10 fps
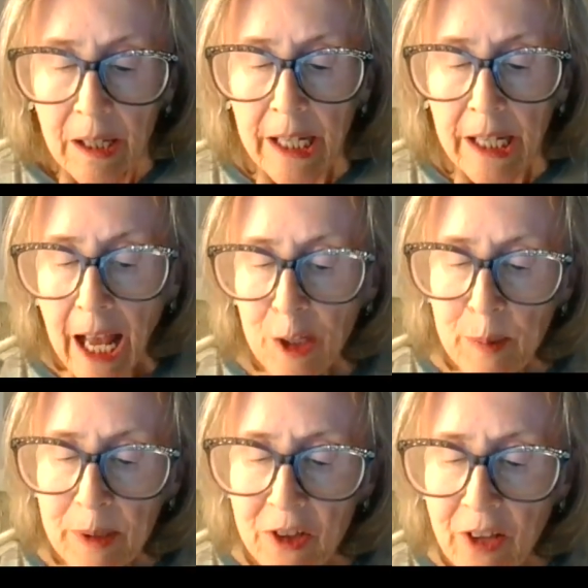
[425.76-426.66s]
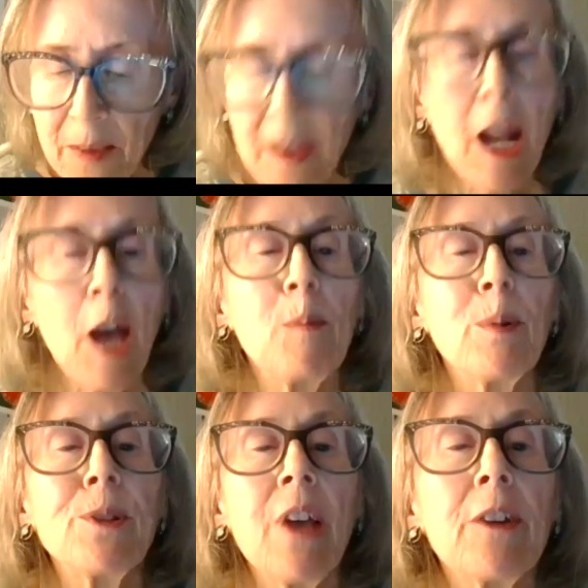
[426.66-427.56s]
It has been said that I
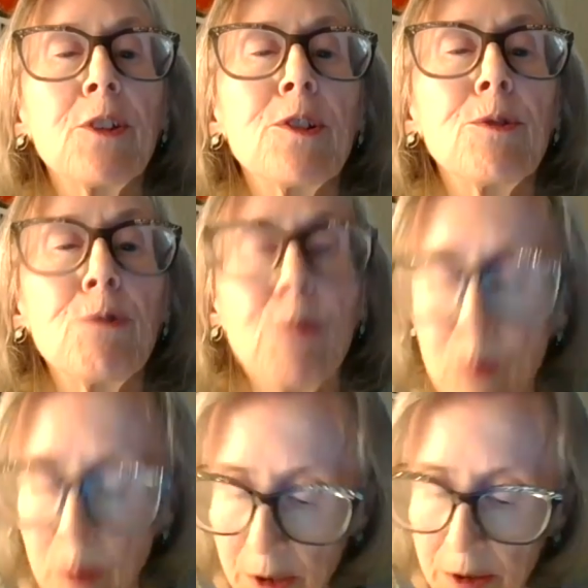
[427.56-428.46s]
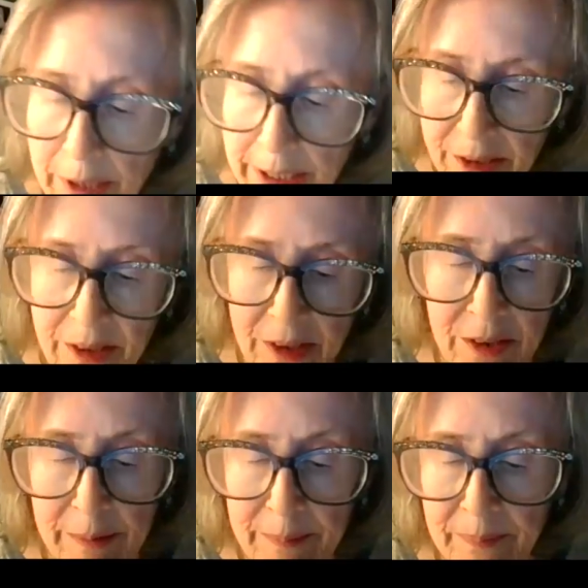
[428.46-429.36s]
possess true wilderness.